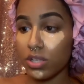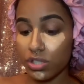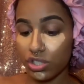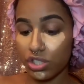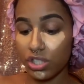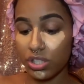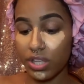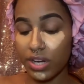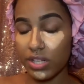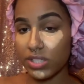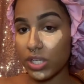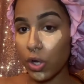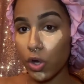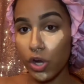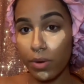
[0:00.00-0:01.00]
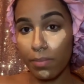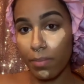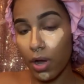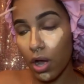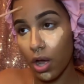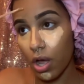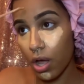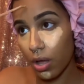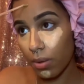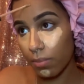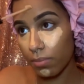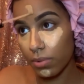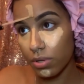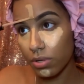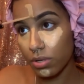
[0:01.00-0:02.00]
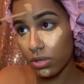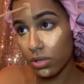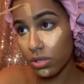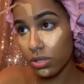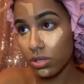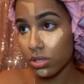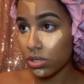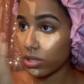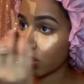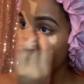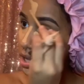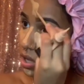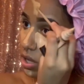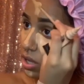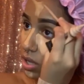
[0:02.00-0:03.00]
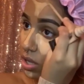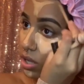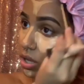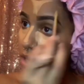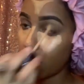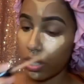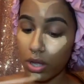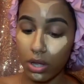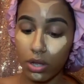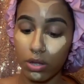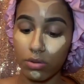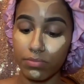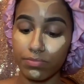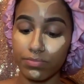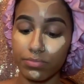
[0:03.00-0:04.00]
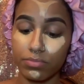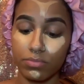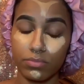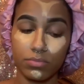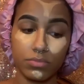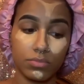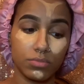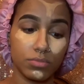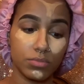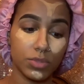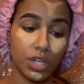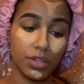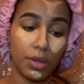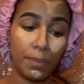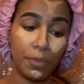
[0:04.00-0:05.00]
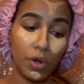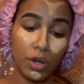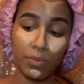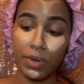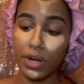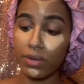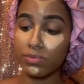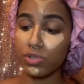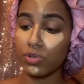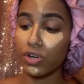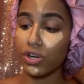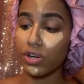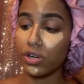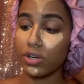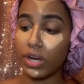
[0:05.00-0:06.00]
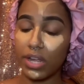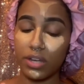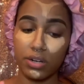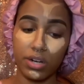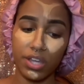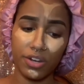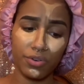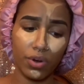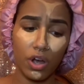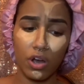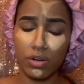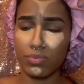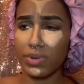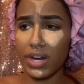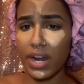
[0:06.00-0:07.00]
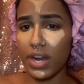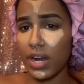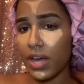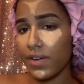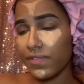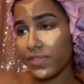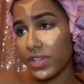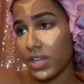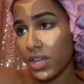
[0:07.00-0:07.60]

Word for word: She didn't tell her mom. Um, the boy went up to her like later on when I left.